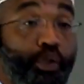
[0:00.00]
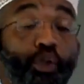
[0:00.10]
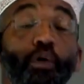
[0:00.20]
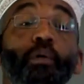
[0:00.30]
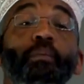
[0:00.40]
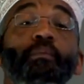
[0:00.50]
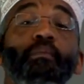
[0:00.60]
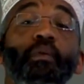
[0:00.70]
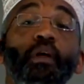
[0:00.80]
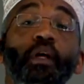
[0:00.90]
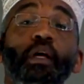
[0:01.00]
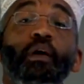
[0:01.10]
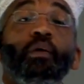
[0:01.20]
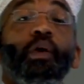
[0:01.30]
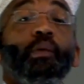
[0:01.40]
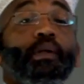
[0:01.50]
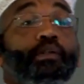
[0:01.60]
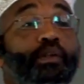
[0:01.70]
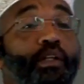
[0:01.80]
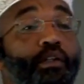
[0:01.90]
So he
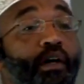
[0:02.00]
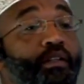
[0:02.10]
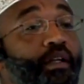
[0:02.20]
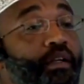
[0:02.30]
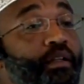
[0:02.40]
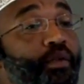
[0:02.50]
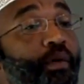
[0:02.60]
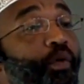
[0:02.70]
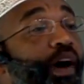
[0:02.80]
went to the daughter, to the